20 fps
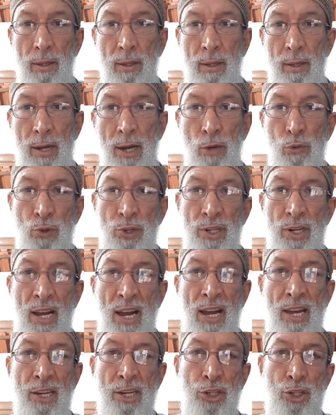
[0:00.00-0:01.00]
I would
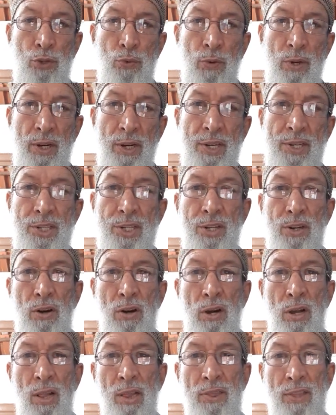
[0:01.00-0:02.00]
like to greet
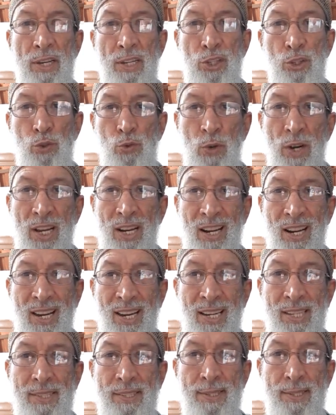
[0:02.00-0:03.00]
all the
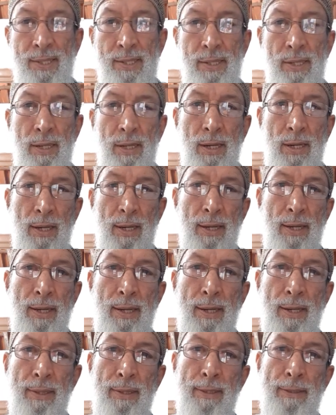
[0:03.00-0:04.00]
Israelites
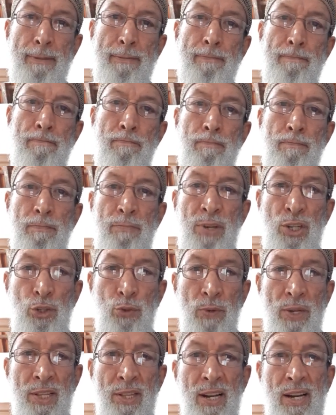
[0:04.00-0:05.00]

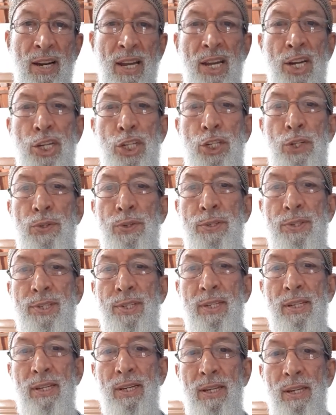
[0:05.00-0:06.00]
between the
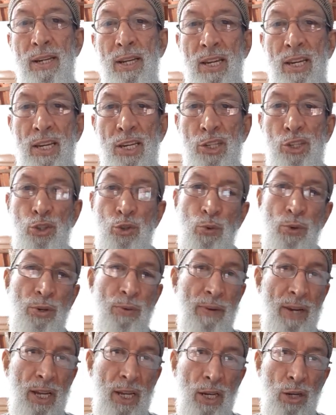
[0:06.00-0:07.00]
nations in
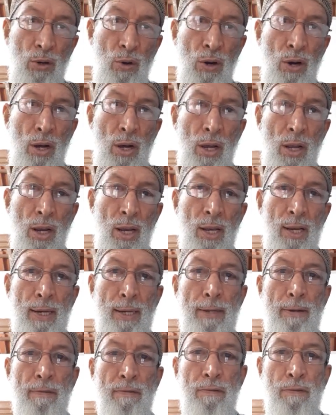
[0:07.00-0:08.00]
Israel and
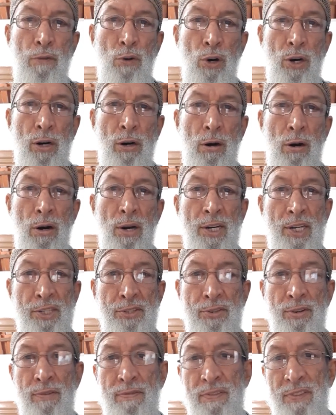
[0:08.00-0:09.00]
all four
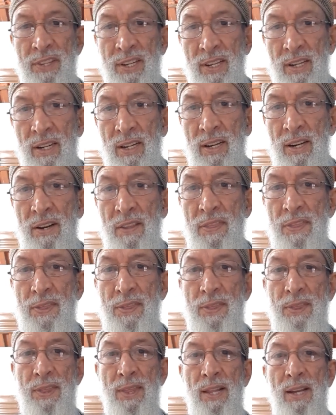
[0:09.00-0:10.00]
corners of the
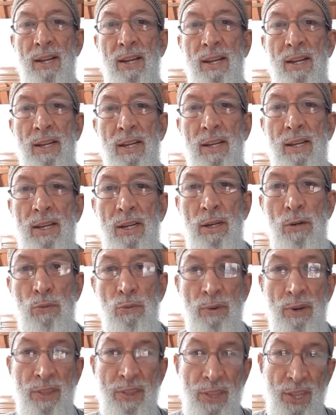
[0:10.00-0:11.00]
earth
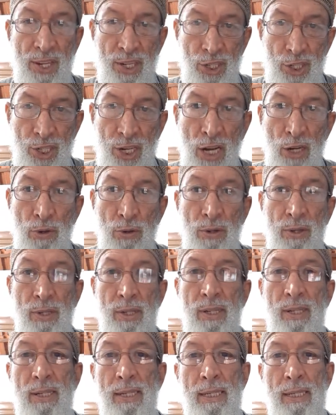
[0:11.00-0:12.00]
with
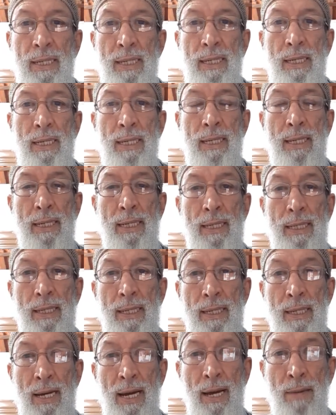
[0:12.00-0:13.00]
Shalom.
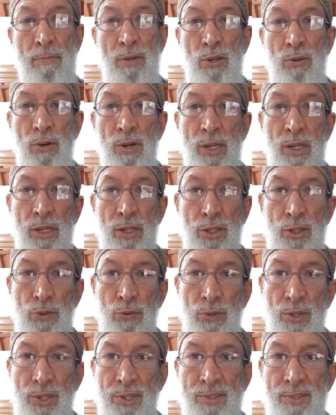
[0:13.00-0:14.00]
And I'm going
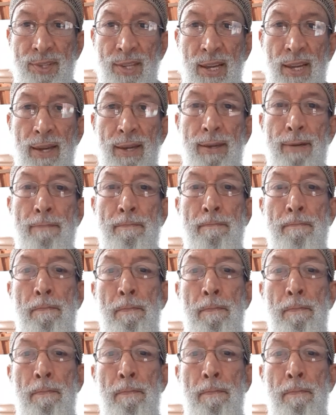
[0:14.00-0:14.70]
to this day